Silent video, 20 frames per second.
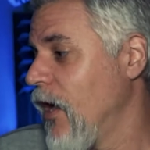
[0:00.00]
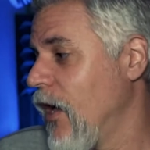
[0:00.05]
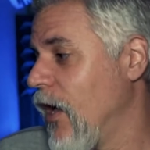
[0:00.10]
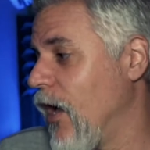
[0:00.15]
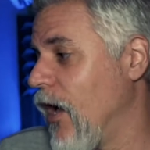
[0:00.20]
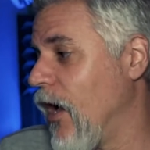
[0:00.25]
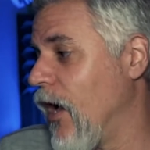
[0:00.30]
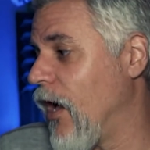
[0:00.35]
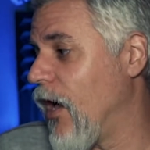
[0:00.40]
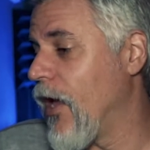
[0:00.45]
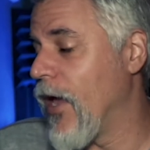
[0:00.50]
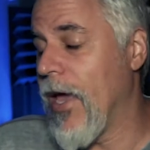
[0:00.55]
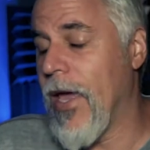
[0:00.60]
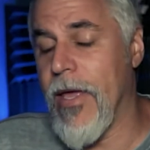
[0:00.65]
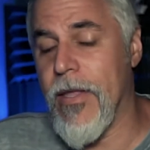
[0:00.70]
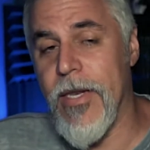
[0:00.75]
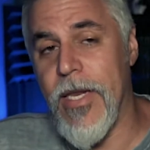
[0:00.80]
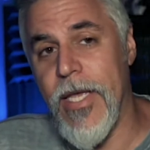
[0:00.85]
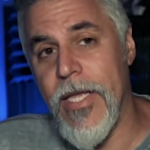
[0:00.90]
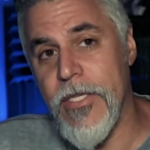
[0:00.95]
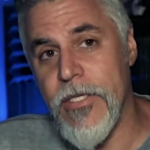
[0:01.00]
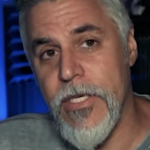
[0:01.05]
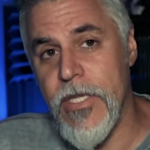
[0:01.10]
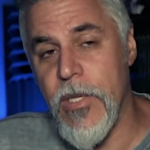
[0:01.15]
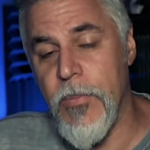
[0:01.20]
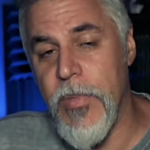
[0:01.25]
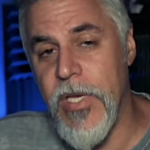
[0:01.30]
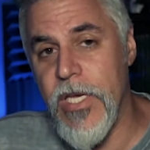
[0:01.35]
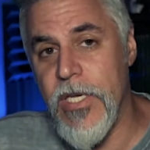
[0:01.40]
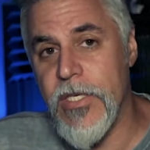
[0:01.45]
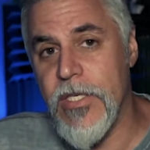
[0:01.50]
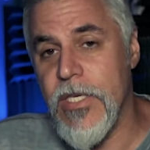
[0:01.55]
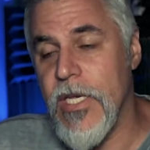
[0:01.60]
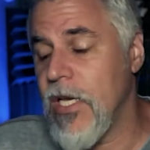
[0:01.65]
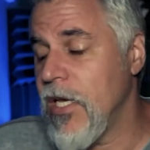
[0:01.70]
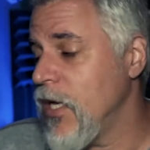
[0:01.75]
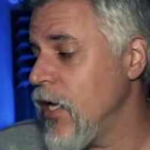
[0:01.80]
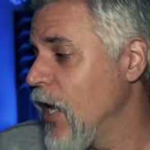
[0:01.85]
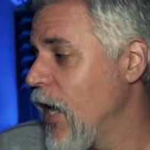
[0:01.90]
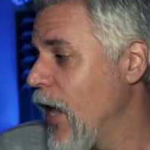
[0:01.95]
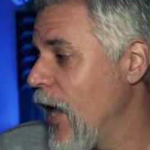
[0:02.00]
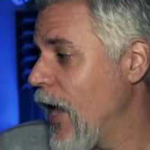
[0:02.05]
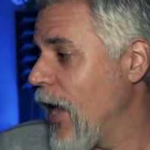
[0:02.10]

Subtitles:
and into the PC,